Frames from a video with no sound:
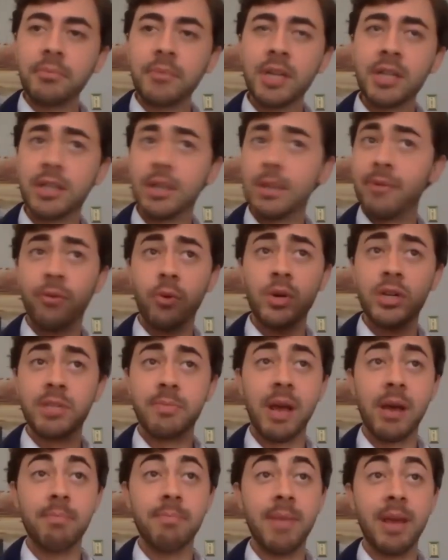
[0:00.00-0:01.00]
some of which
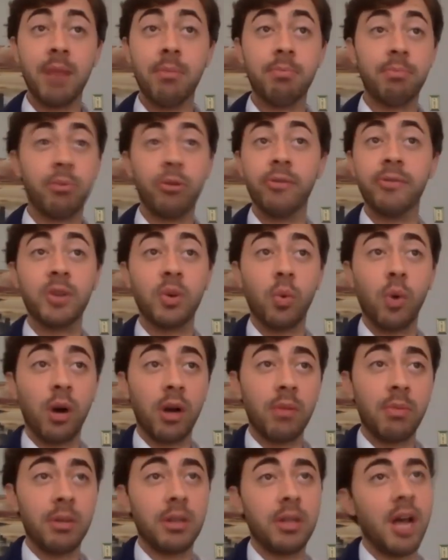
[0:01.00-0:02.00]
may, may prove to
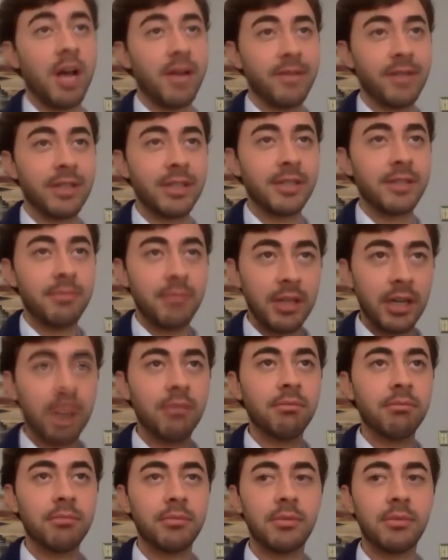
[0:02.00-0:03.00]
work, but a lot of it is, you
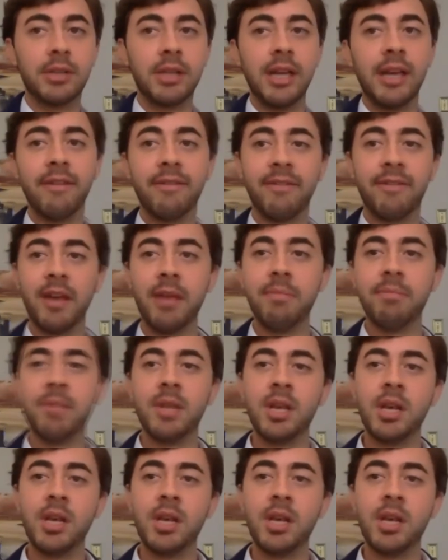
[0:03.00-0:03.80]
know, iffy.